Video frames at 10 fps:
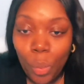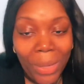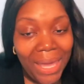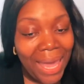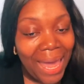
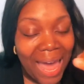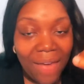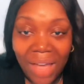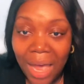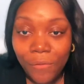we can't
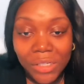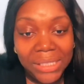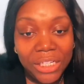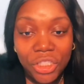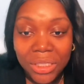have
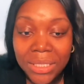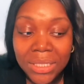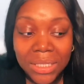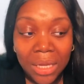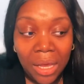
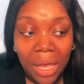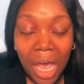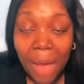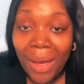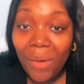conversations
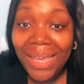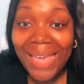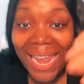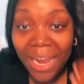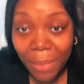about
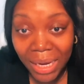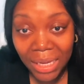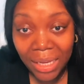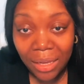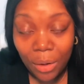getting
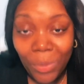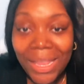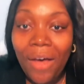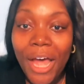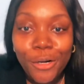money
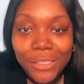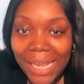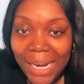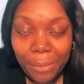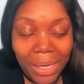without
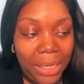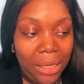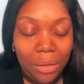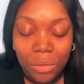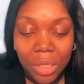understanding
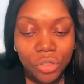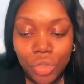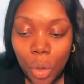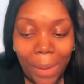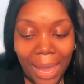money. There's
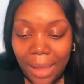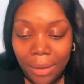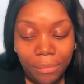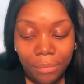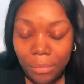no
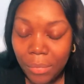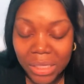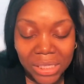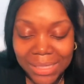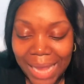way.
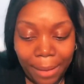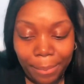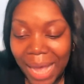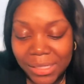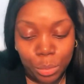It is
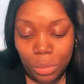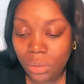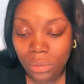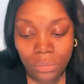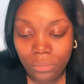not
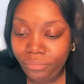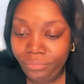possible.